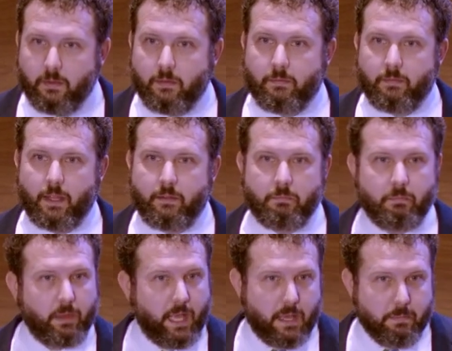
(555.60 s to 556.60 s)
That's
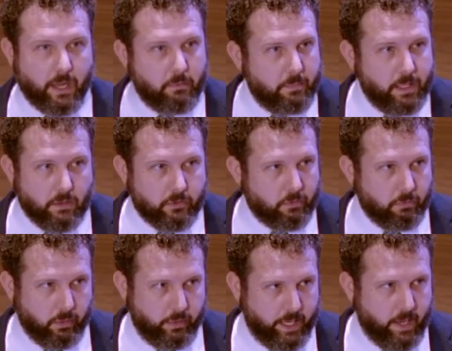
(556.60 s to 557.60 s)
AMI meters are
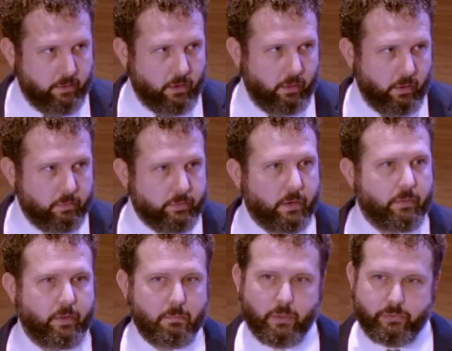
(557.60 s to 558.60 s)
rolling out all over.
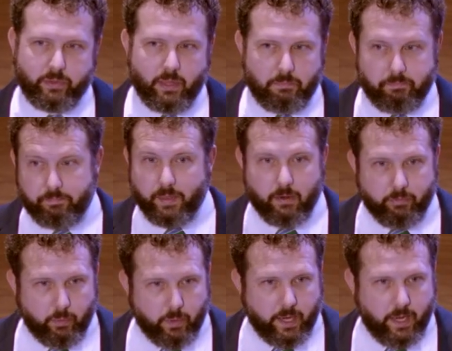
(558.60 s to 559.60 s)
They're mostly
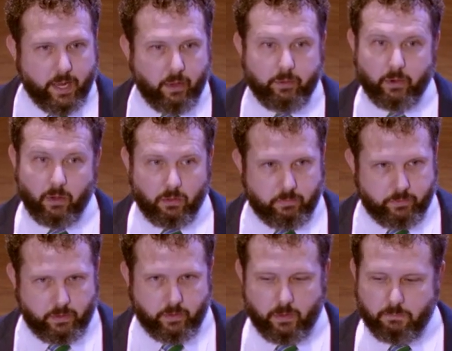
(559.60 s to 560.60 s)
everywhere now. They're all over
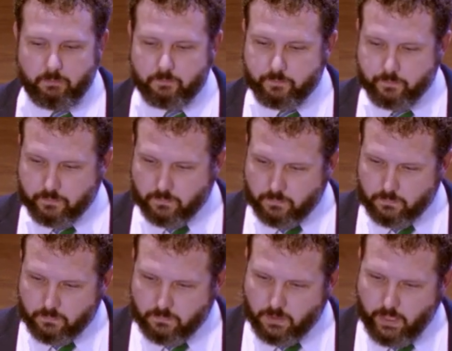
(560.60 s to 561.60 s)
Europe.
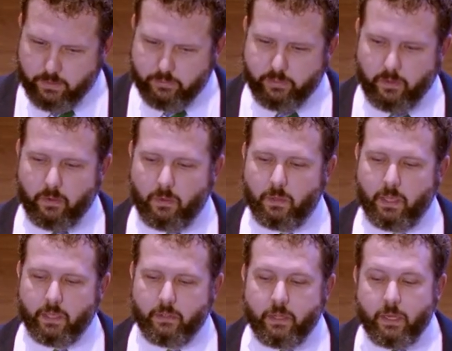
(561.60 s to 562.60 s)
And so
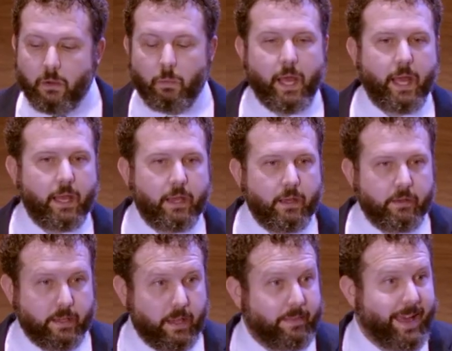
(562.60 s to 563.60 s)
you need a way to
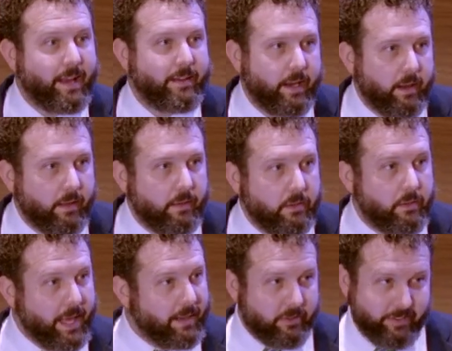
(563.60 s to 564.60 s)
get that data. You
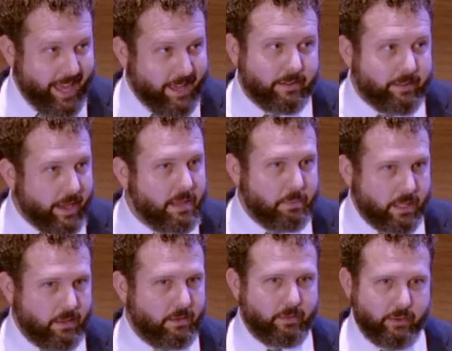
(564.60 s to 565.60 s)
can't just hand type
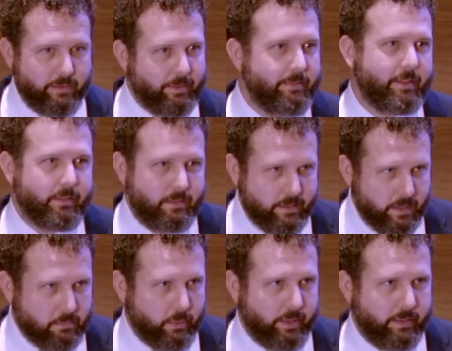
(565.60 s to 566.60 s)
in 35,000 data
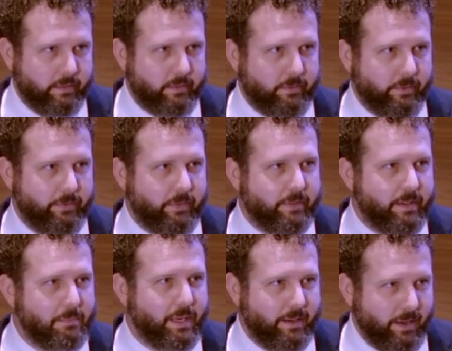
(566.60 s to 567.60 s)
points for
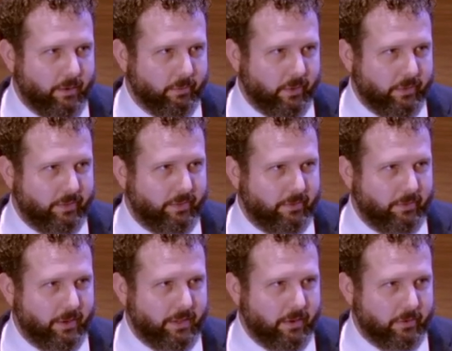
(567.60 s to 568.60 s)
15-minute intervals for
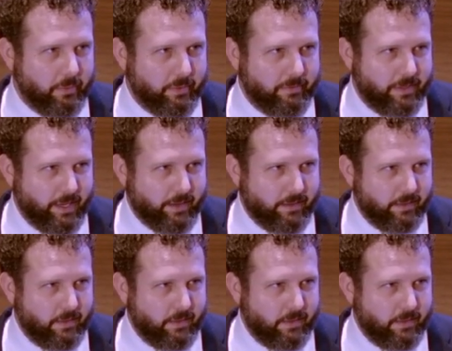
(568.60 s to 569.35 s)
a year's worth of data.